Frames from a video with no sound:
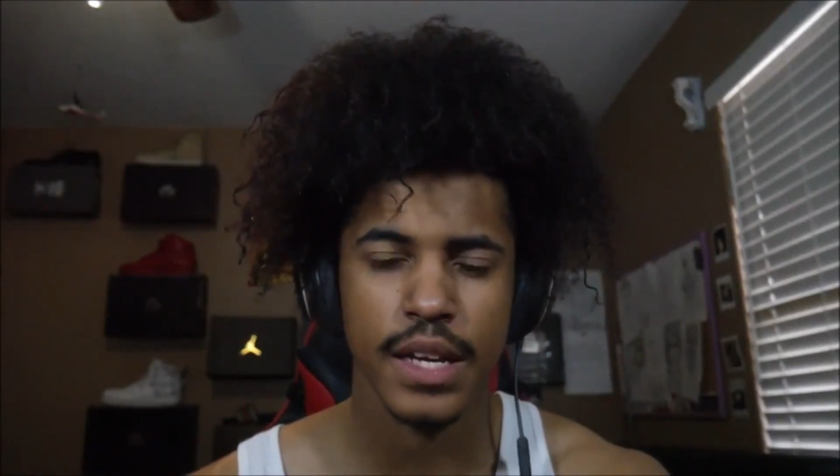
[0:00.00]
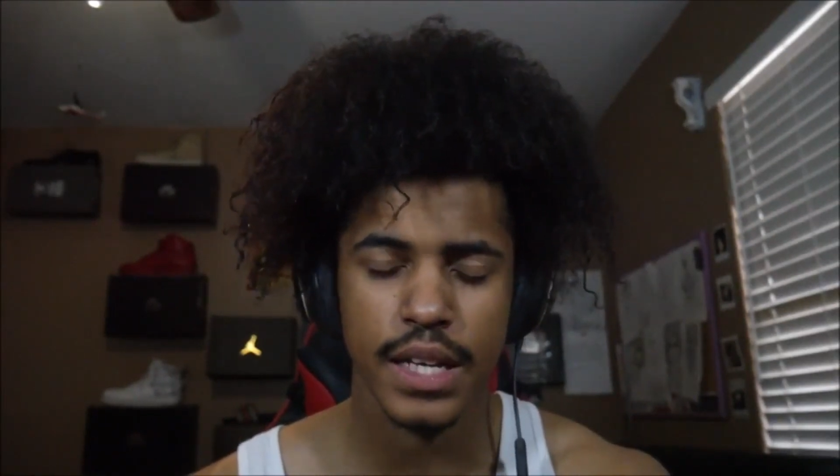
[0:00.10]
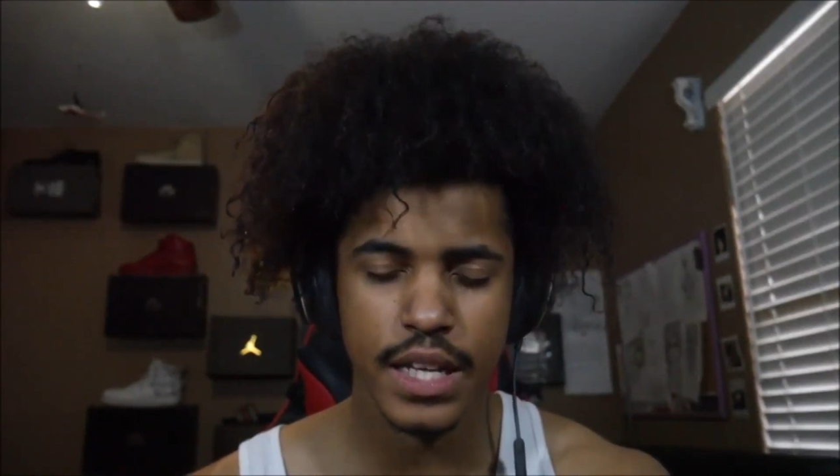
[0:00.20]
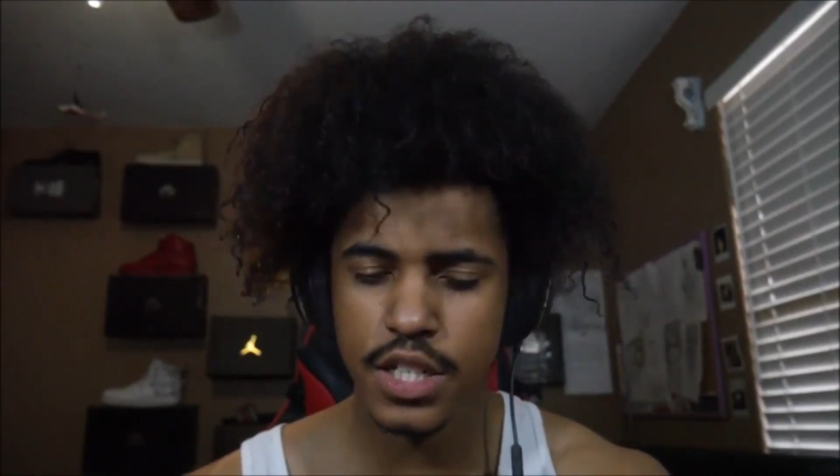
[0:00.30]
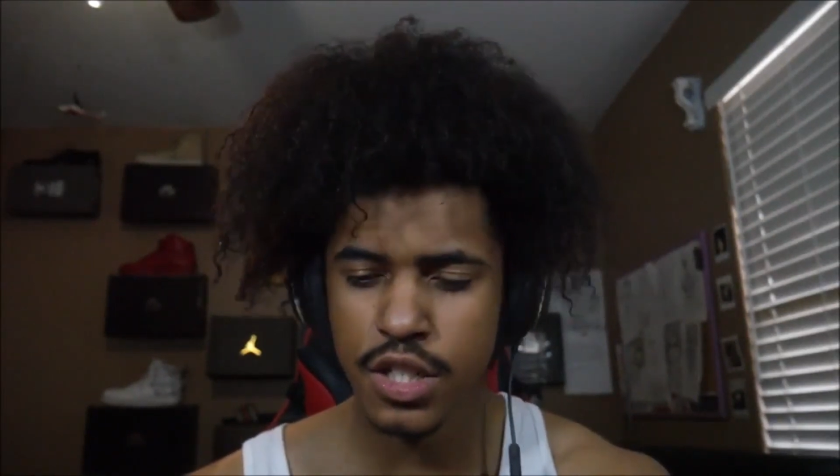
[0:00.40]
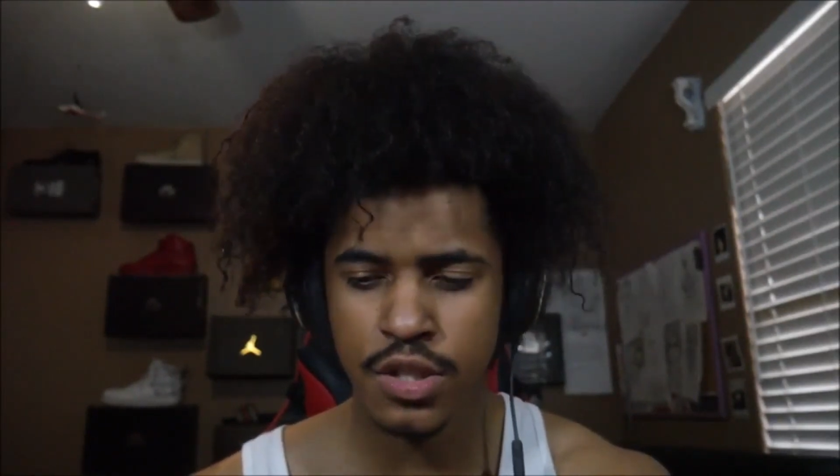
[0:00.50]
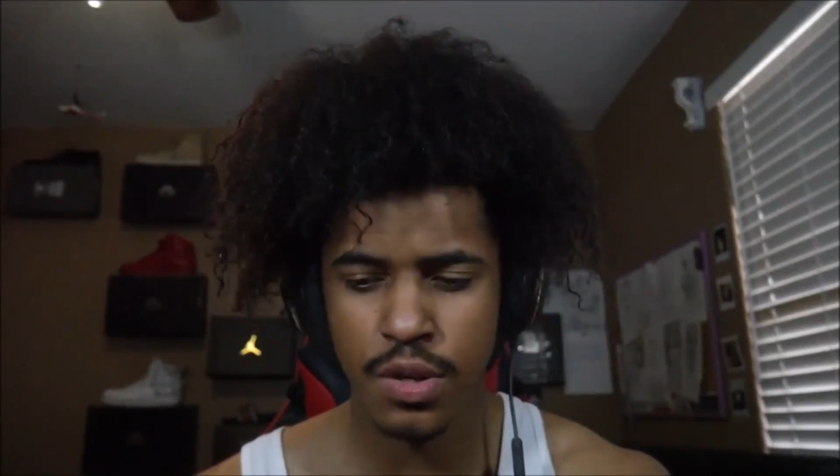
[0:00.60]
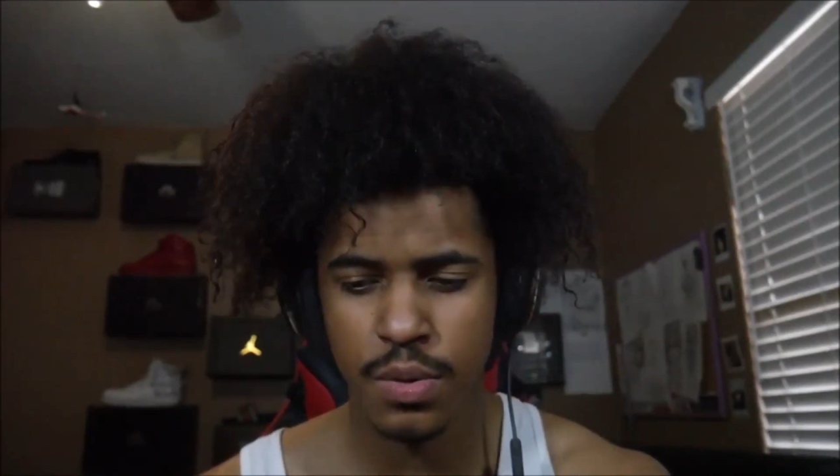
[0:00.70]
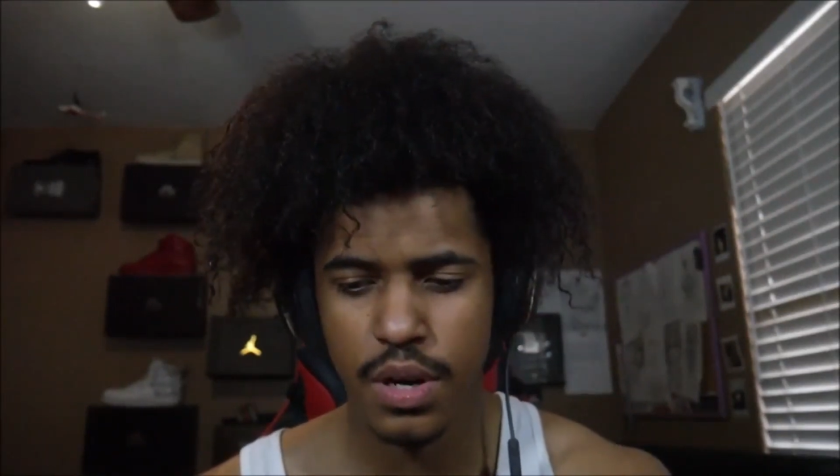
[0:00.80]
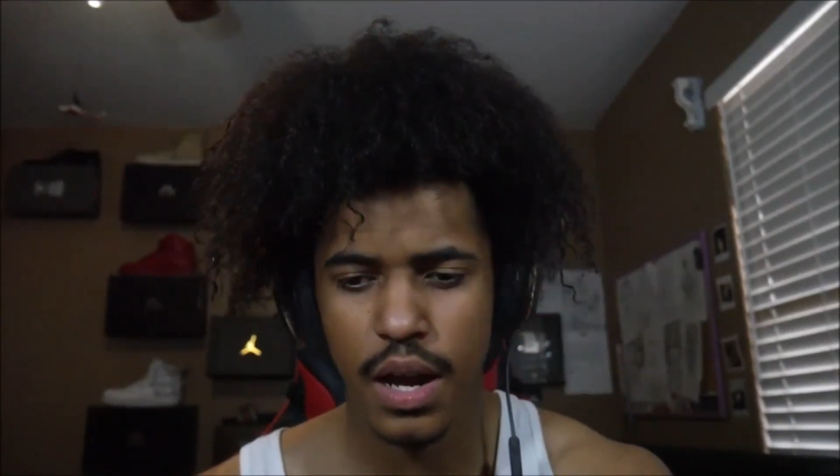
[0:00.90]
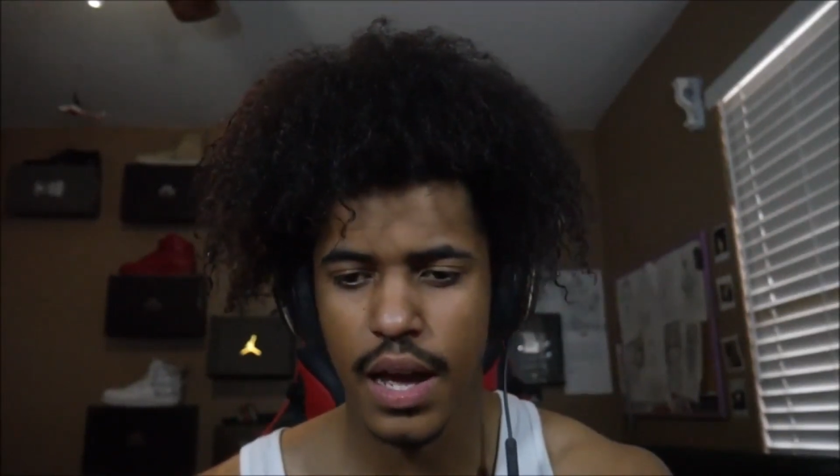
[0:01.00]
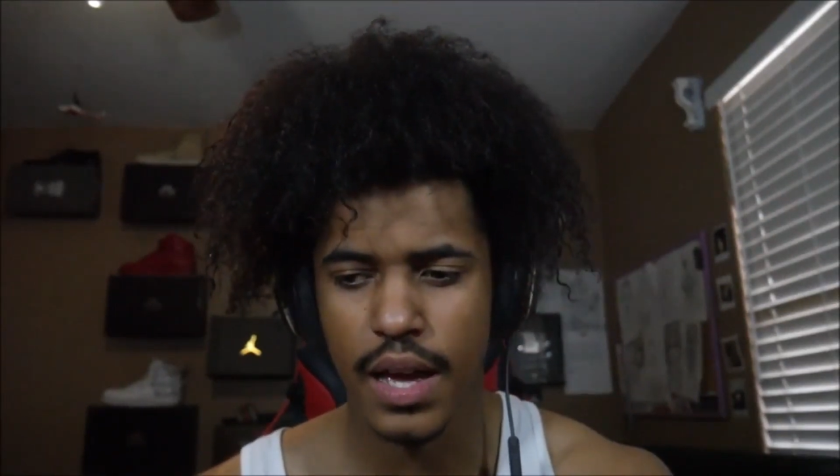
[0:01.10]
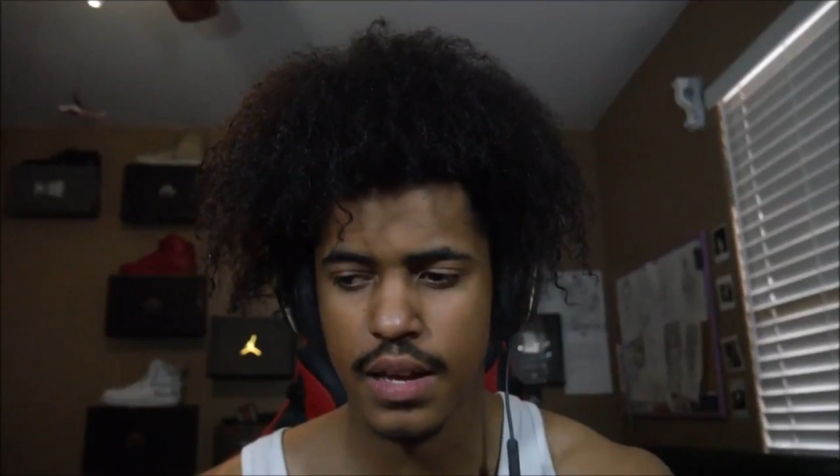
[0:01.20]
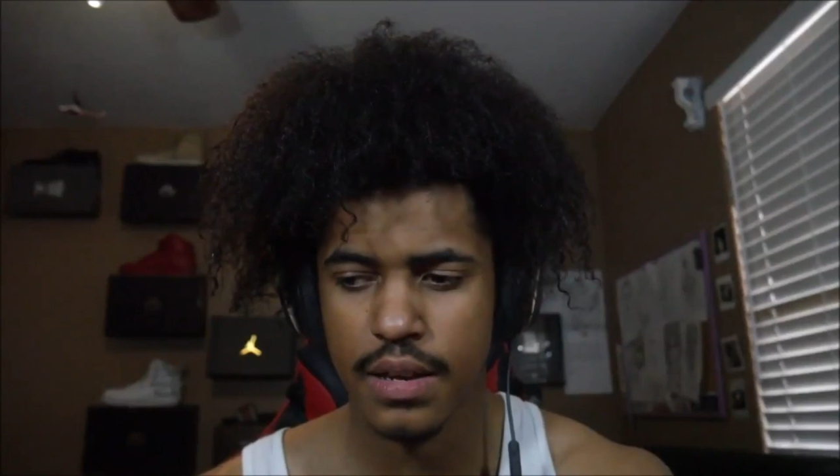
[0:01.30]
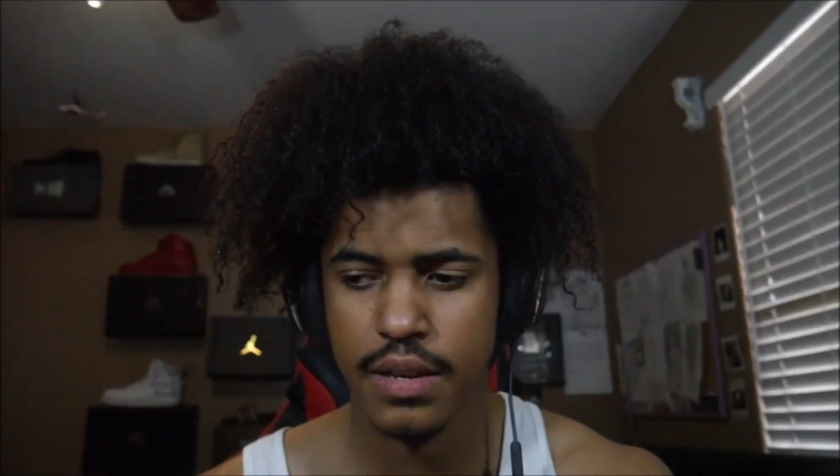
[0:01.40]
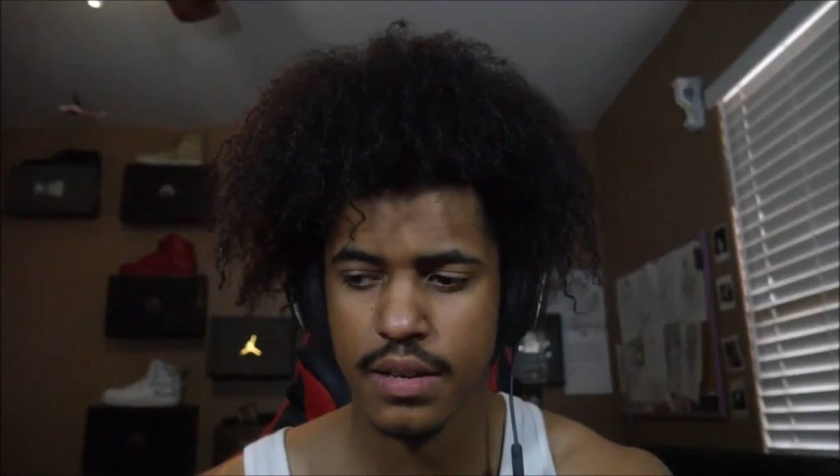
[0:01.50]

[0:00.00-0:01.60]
Legends don't die.